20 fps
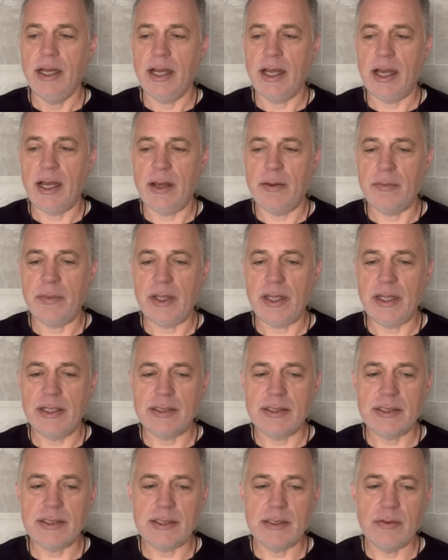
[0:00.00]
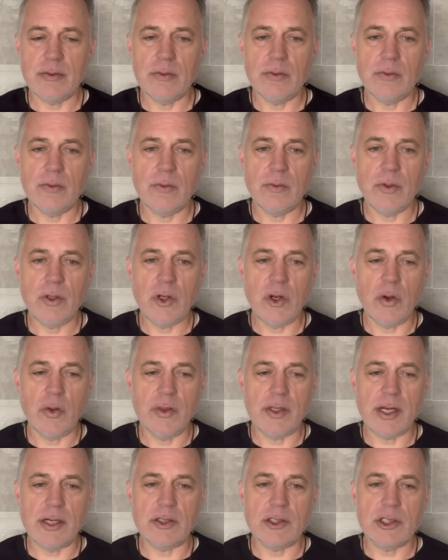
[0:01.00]
Um, it's, you know,
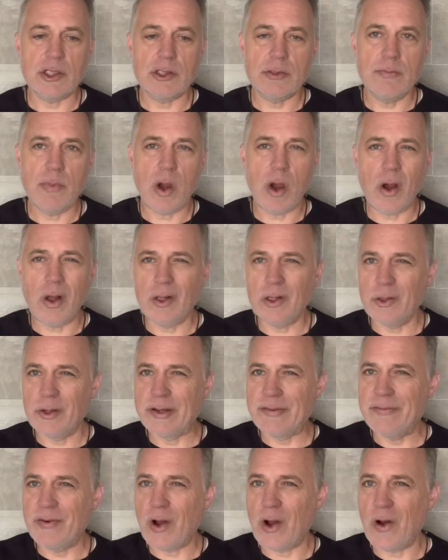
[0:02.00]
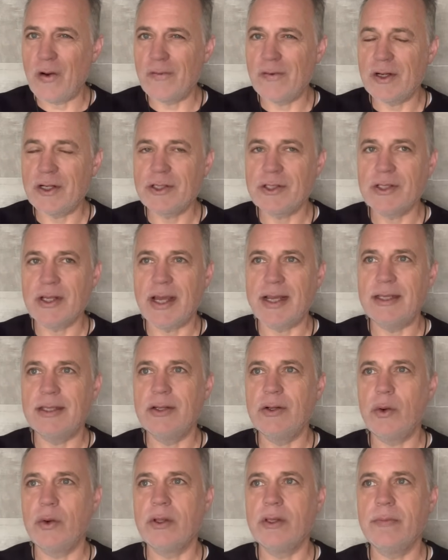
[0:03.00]
there's smaller revolvers like
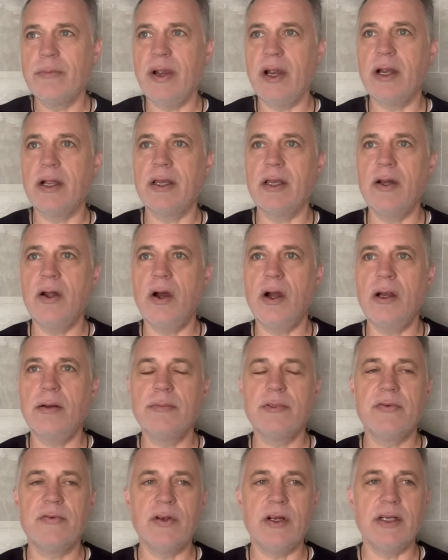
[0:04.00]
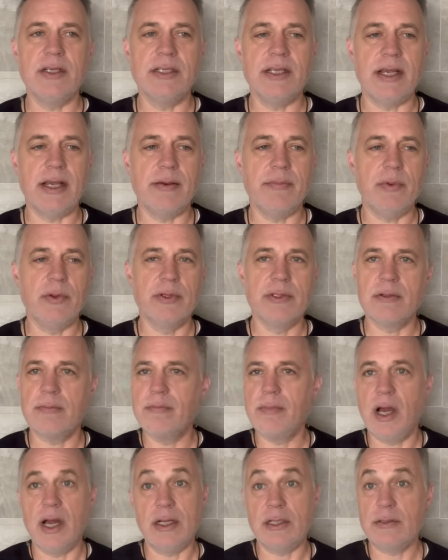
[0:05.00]
the North American Arms, for example, is a
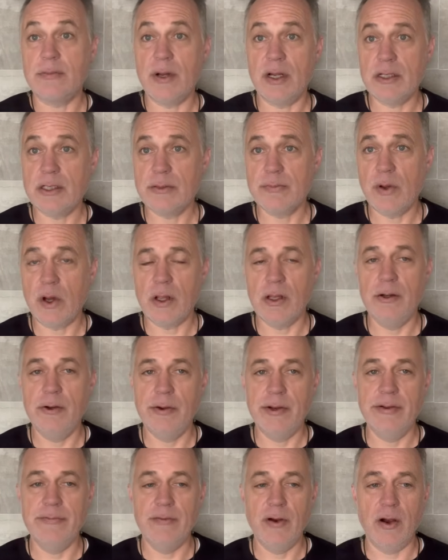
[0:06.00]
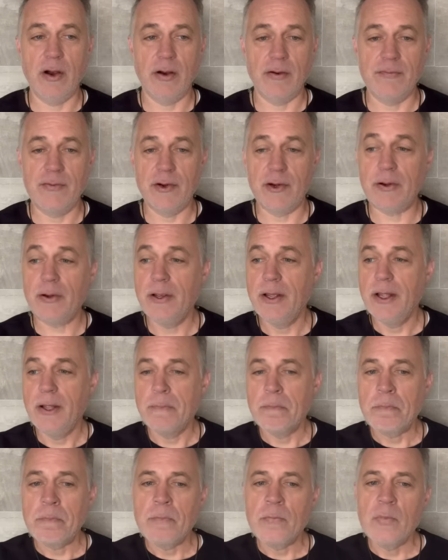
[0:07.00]
much, much smaller revolver.
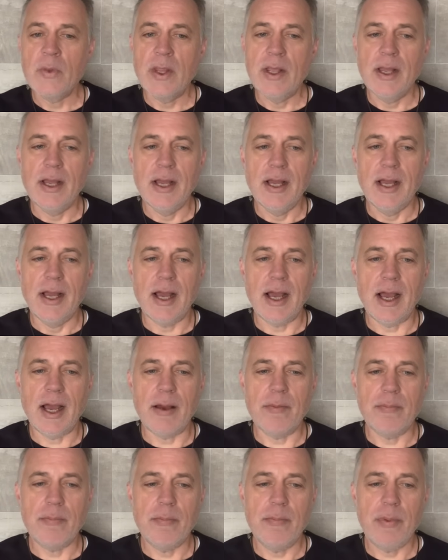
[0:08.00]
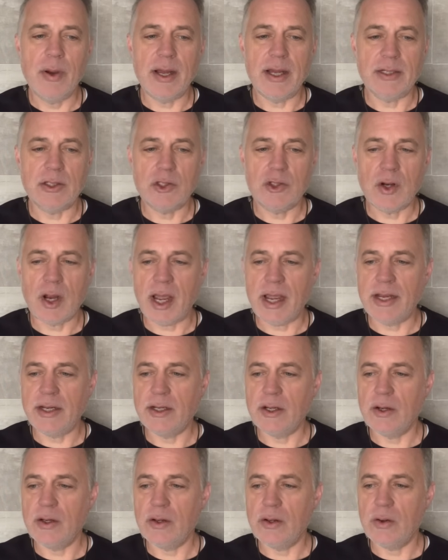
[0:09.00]
Uh, but
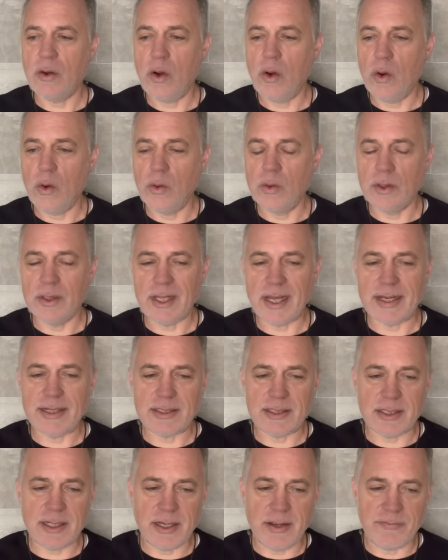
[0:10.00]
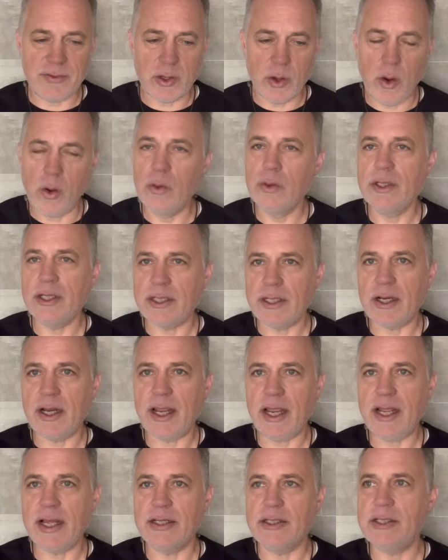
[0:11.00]
trying to hold, like if you hold it in your
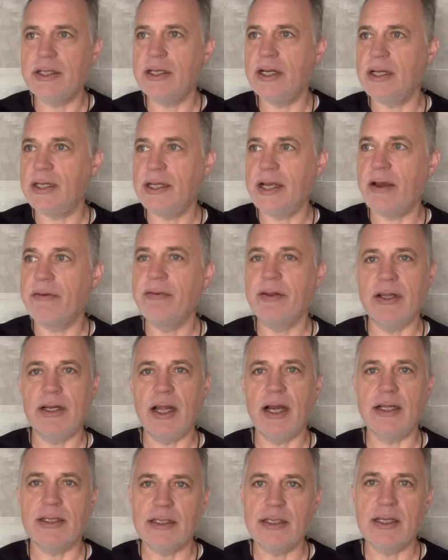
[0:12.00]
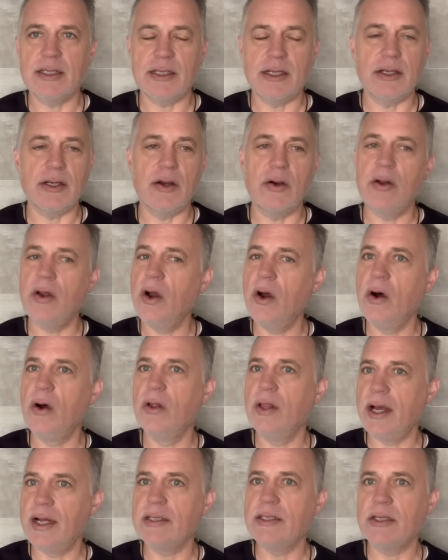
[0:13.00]
hands, you're definitely not sitting there going,
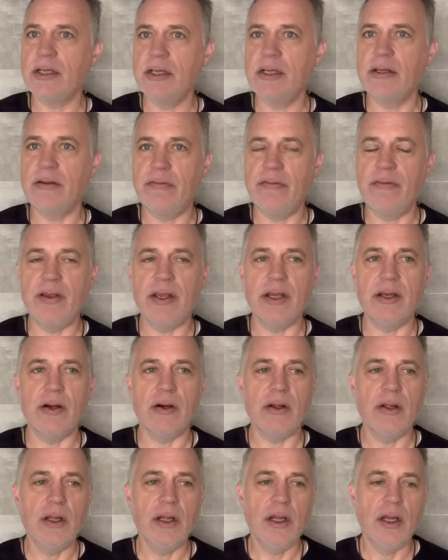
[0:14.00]
oh, that's a good feel.